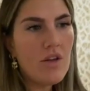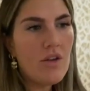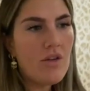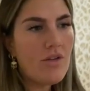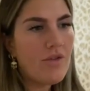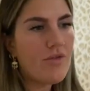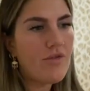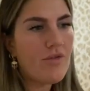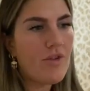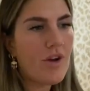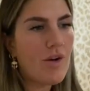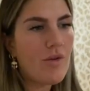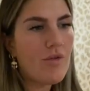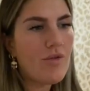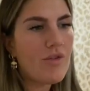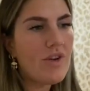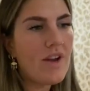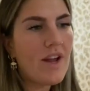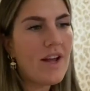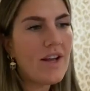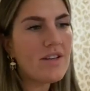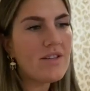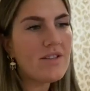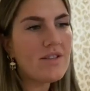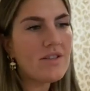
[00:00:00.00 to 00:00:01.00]
throughout the
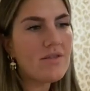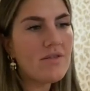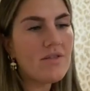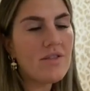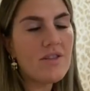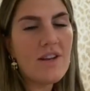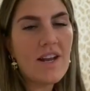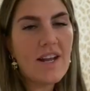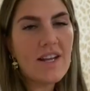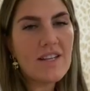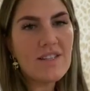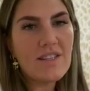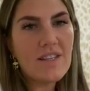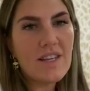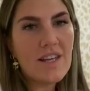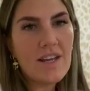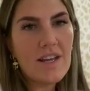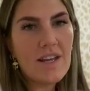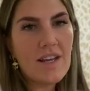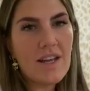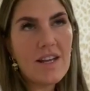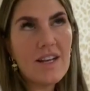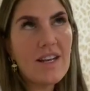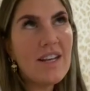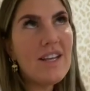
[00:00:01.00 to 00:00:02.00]
next next
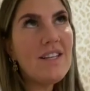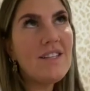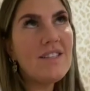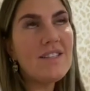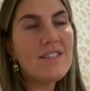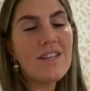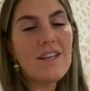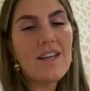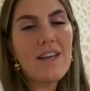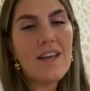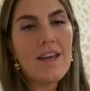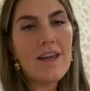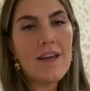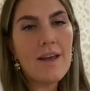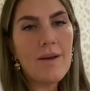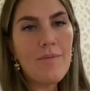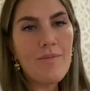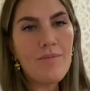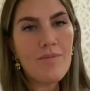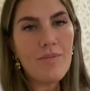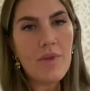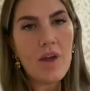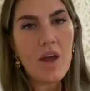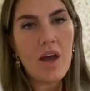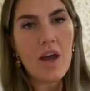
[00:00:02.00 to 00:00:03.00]
year, at least a year.
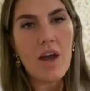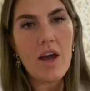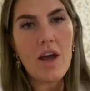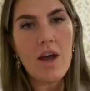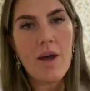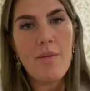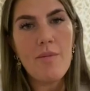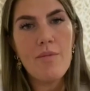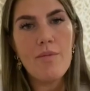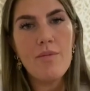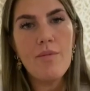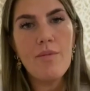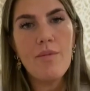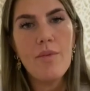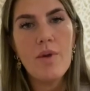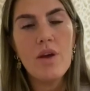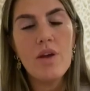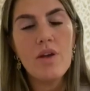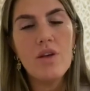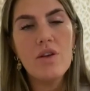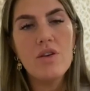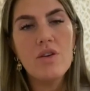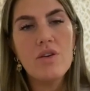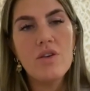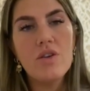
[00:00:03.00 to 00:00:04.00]
Um,
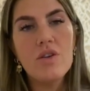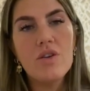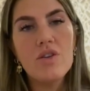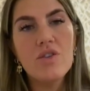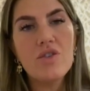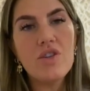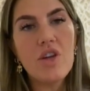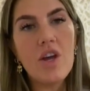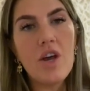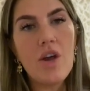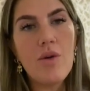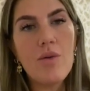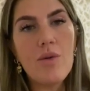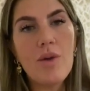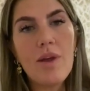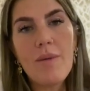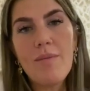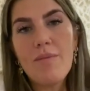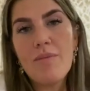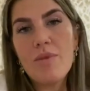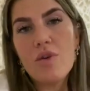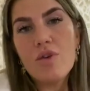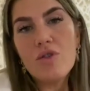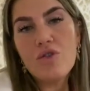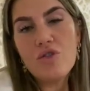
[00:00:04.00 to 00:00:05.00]
so
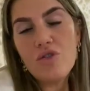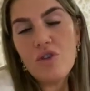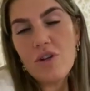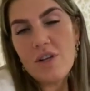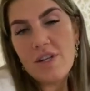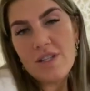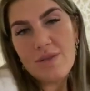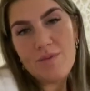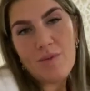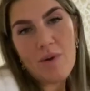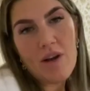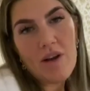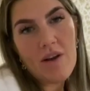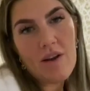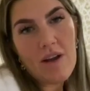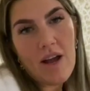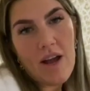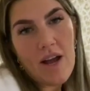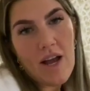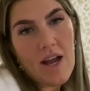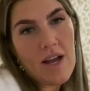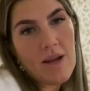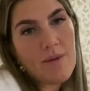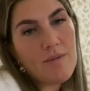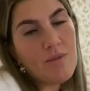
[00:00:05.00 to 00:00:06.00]
yep, you're truly inspiring.
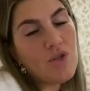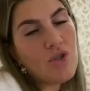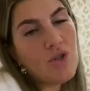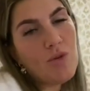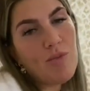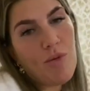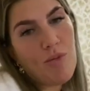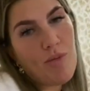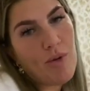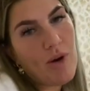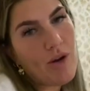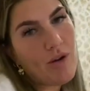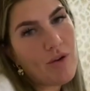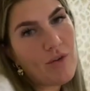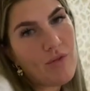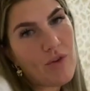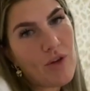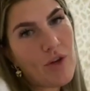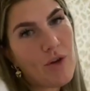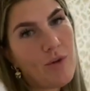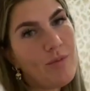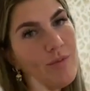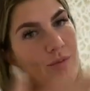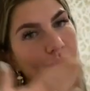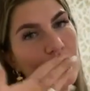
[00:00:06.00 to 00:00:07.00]
I am super proud of you.